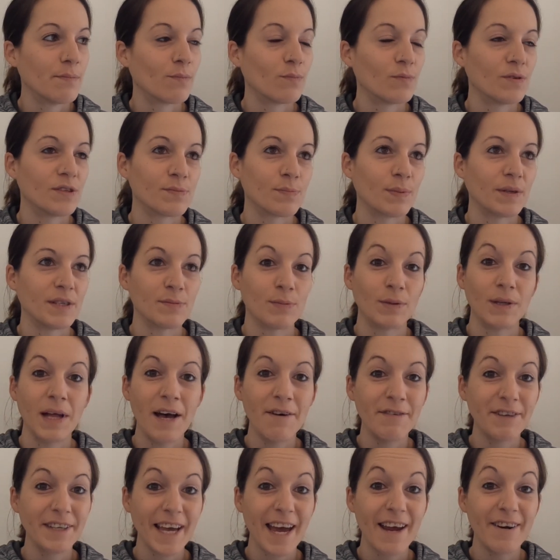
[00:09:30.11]
This place will
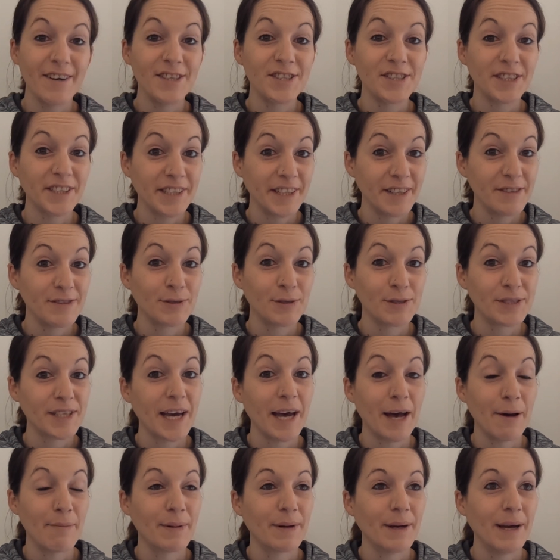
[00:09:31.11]
have a garage and an outdoor
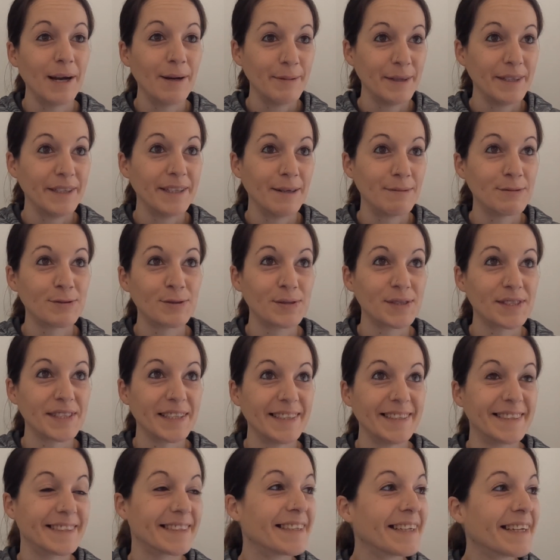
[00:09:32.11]
tap. I mean, I'm so
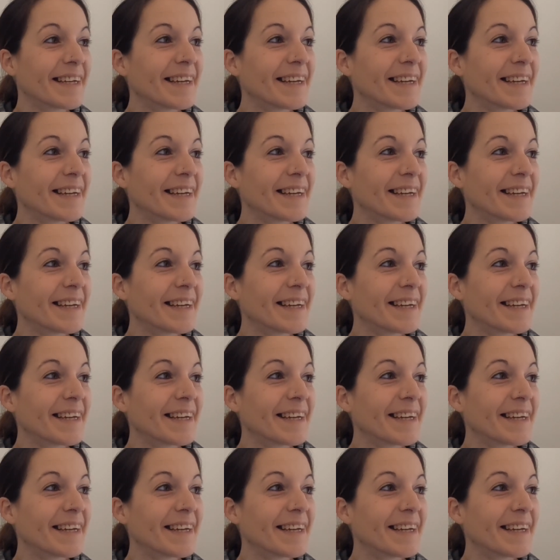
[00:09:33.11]
excited.